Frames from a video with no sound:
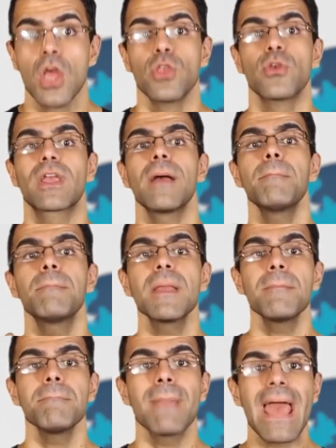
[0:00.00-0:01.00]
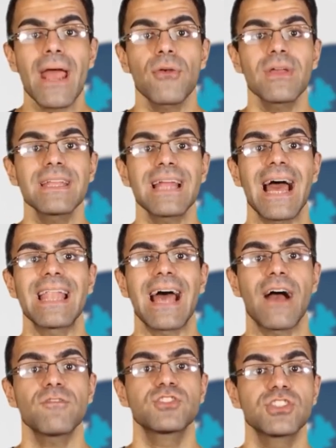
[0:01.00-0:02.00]
You can be married and
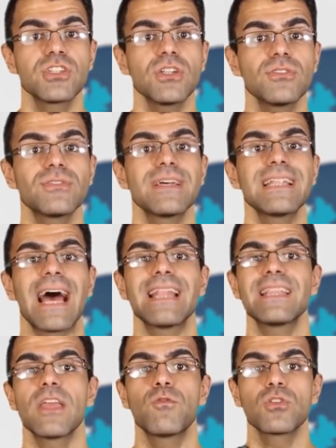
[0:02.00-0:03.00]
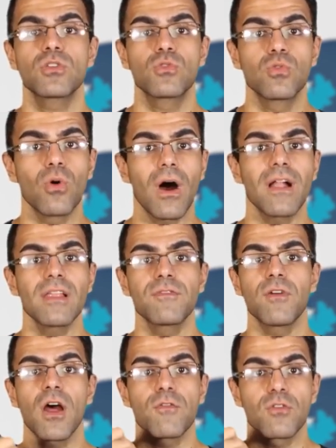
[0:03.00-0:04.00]
have children and they would
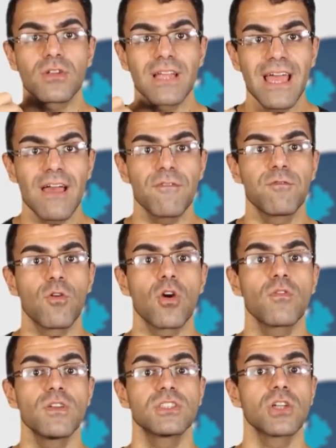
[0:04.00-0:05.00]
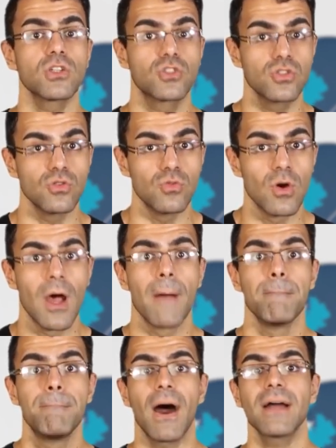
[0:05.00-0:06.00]
qualify for the F4 visa too,
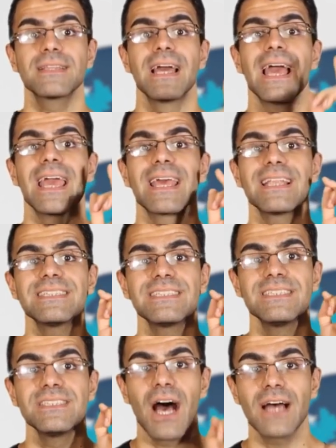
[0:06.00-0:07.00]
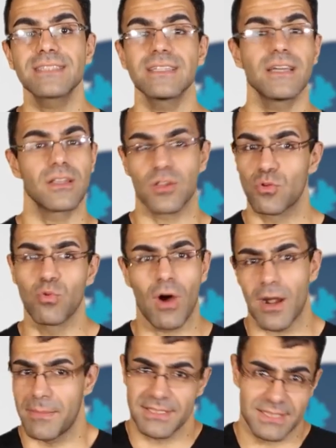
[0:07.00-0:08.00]
but it is not a
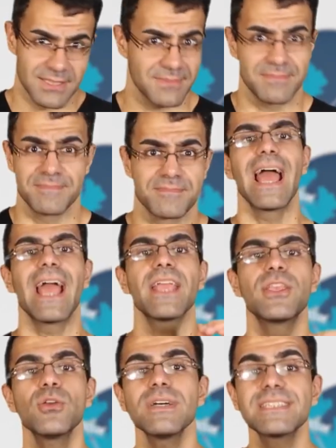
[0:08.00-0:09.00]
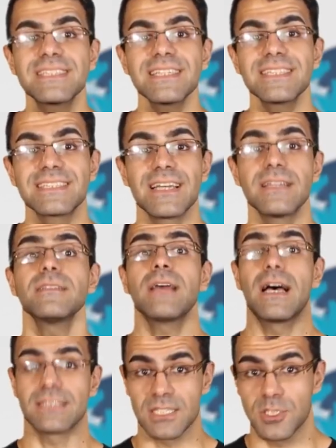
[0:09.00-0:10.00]
requirement. A US citizen
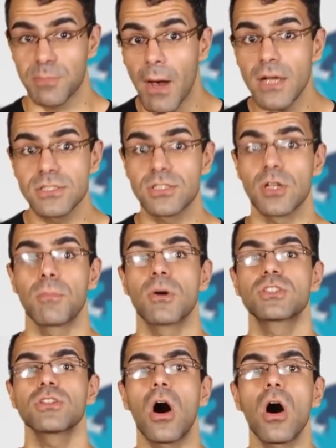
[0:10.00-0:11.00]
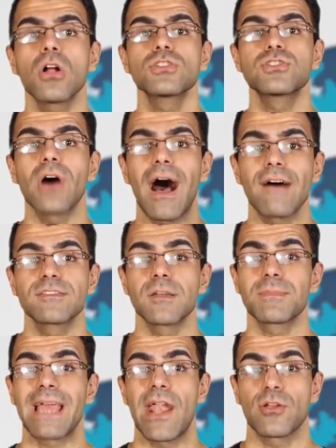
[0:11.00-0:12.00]
as a sponsor must also have
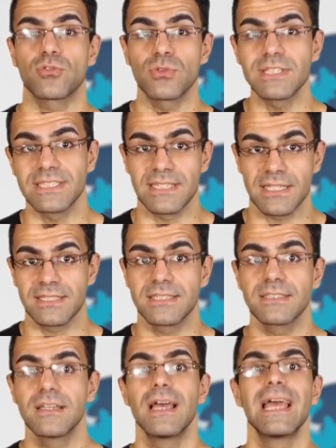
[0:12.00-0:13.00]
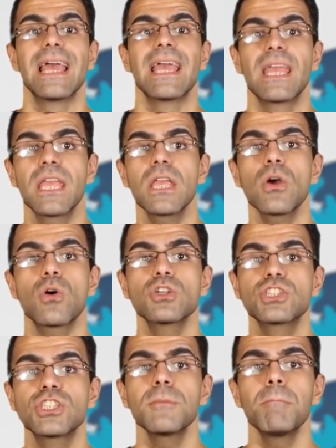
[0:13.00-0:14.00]
some characteristics. He or
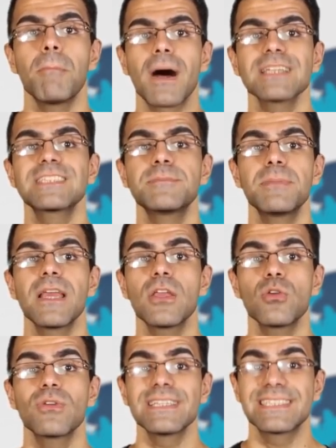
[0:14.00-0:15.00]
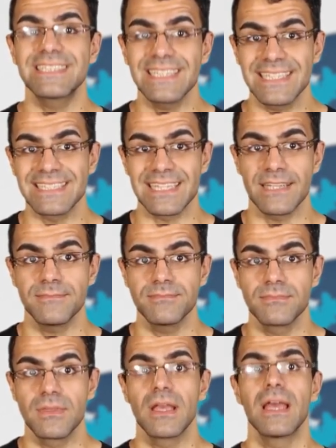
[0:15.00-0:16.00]
she must be a US citizen.
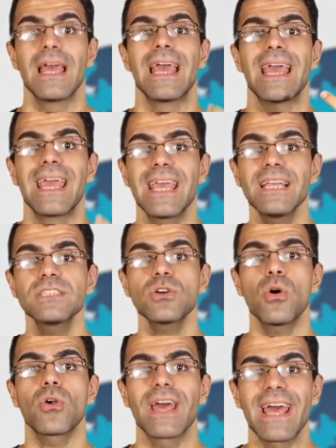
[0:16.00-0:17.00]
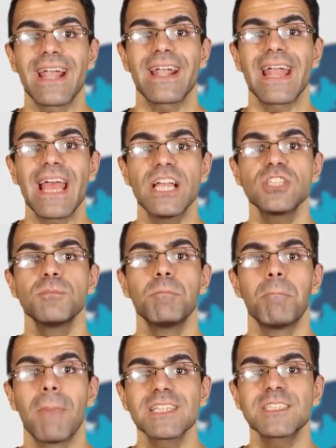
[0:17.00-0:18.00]
His or her age
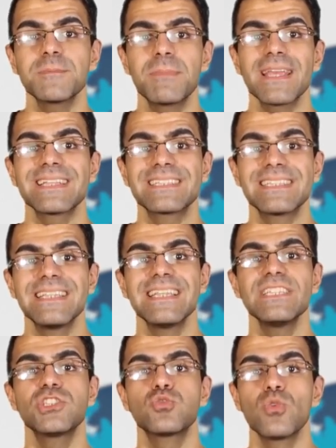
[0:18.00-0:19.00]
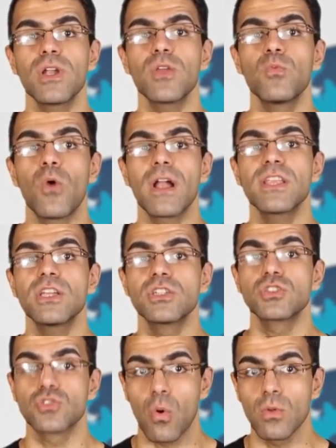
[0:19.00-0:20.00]
must be at least 21
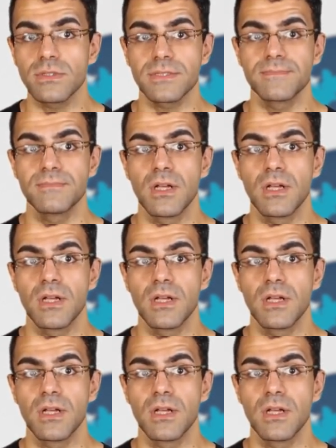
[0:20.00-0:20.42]
years old.